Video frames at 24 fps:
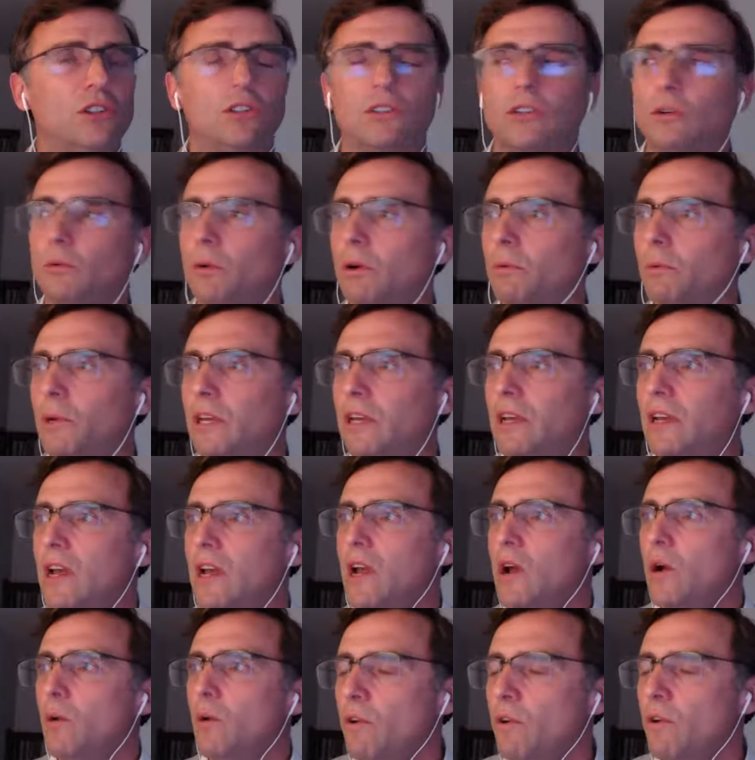So what we
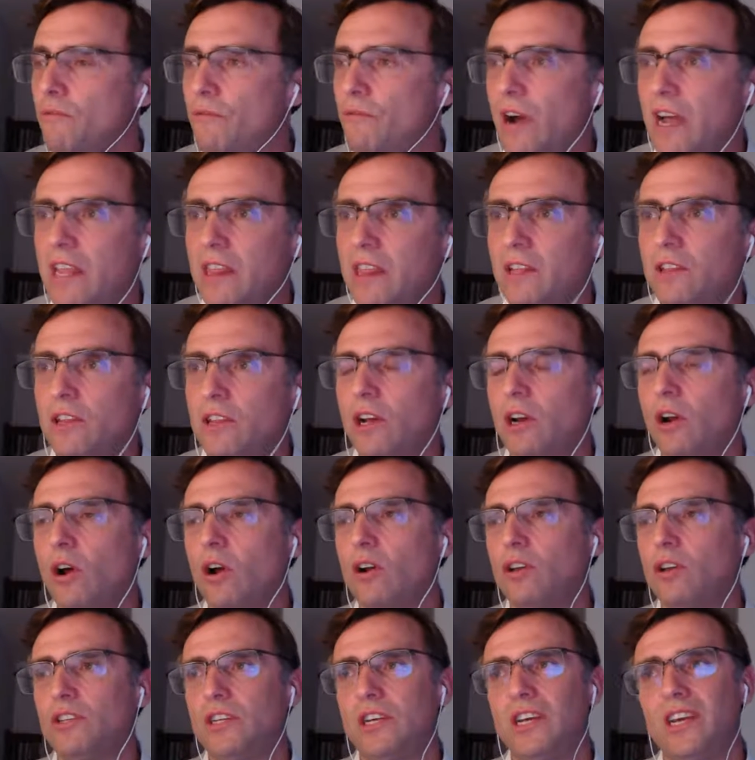find the
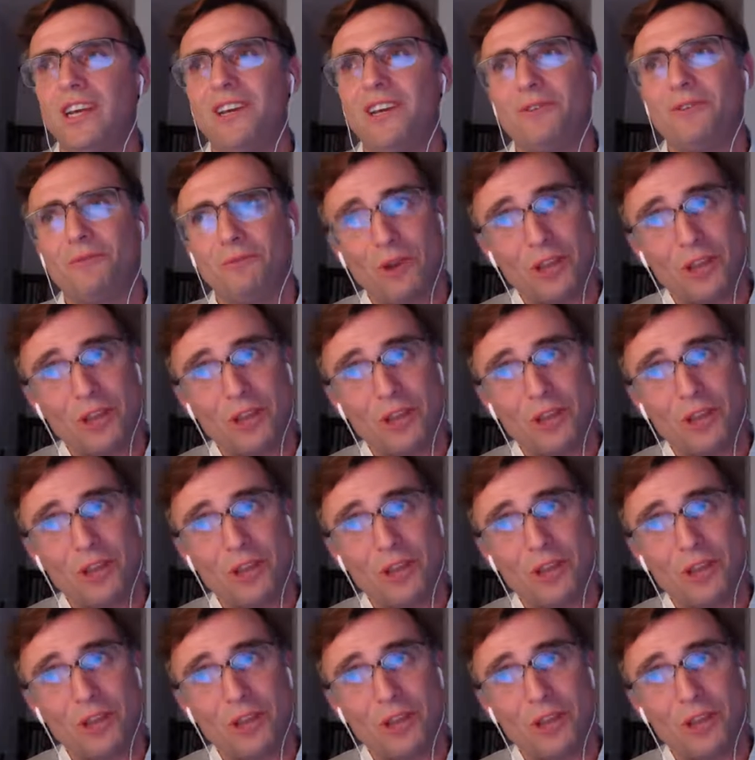technology,